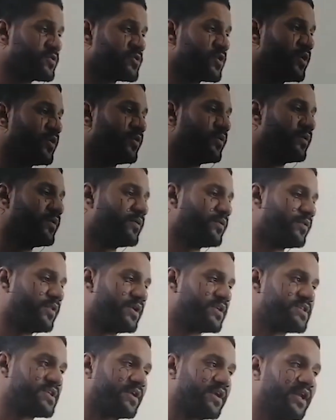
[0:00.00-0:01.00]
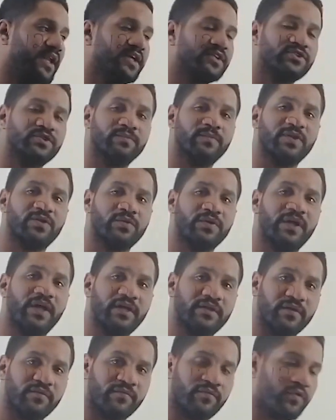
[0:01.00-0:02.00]
So there is a relation between
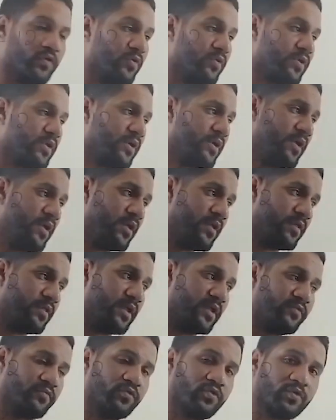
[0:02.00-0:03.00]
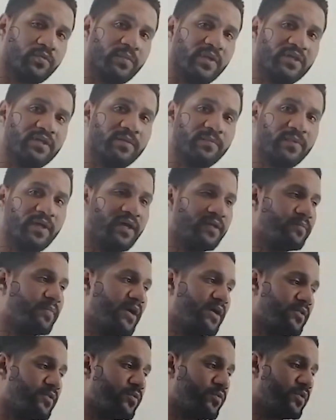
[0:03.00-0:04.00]
8 and 4. That 4 multiplied
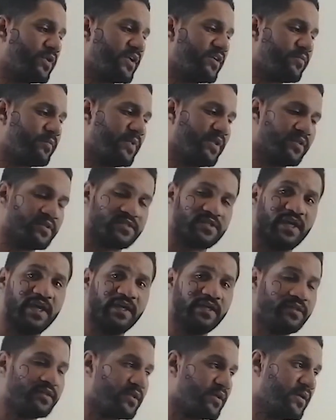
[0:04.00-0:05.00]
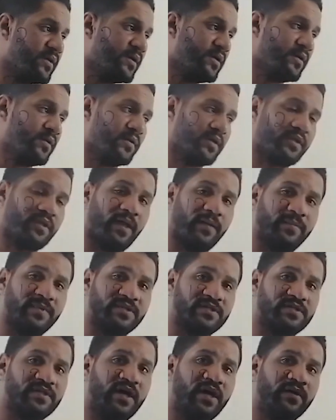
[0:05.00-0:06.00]
by 2 will give me this 8. What
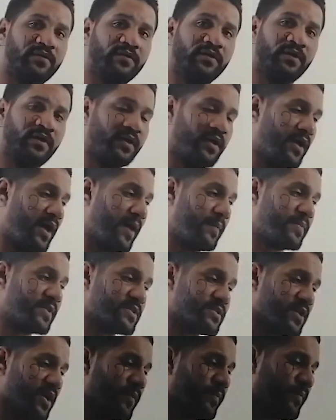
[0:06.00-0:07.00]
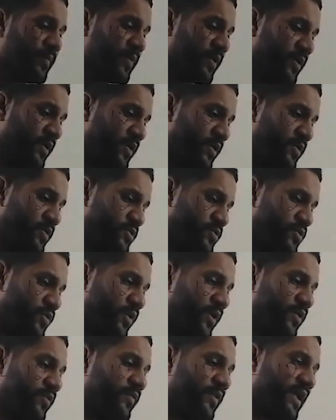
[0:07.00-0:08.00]
happens down, happens up.
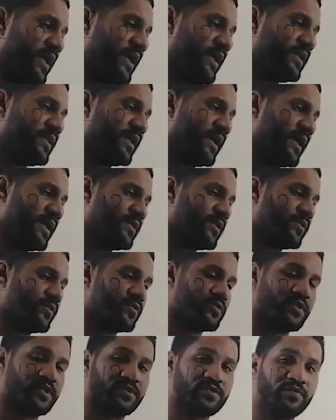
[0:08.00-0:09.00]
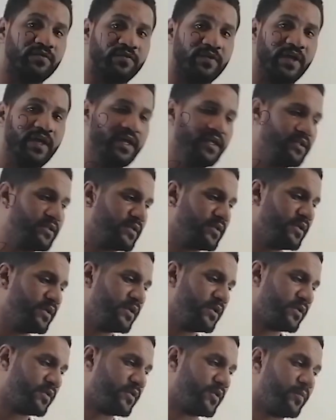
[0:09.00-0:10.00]
So 1 over 8 added to 6 over 8.
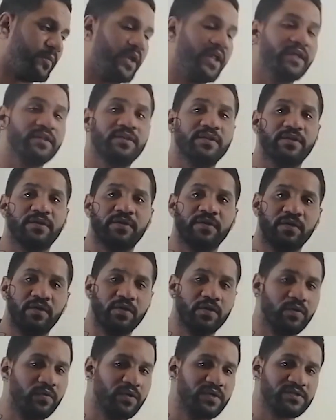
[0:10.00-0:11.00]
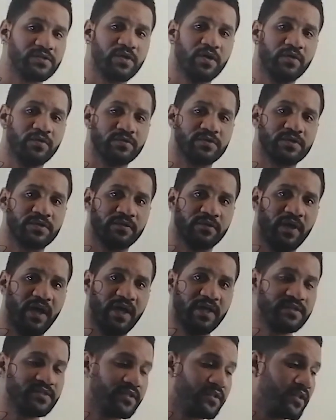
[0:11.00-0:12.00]
Denominator always goes
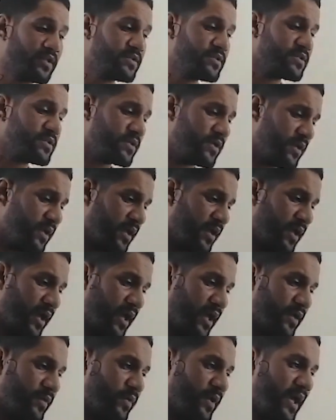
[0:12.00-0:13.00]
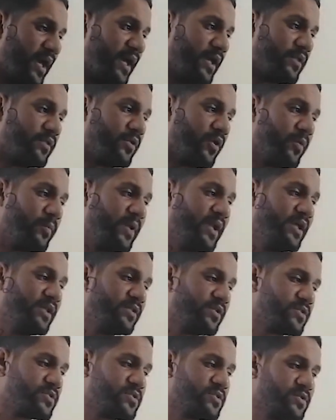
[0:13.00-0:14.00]
as it is. And we add
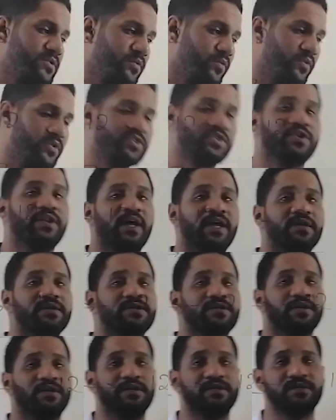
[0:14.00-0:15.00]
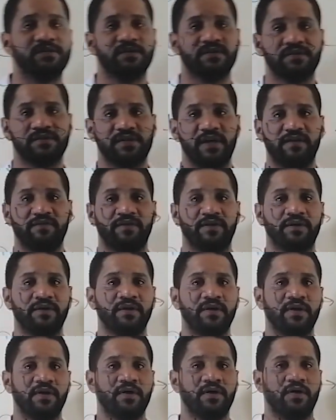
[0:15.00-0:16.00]
nominators, which the answer is
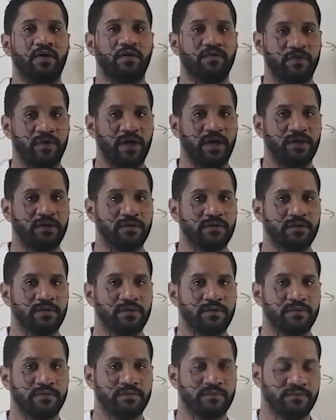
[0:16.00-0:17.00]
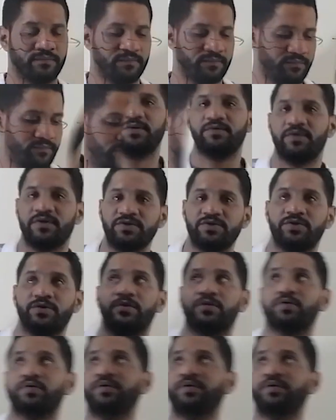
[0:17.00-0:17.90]
7 over 8. Let's see question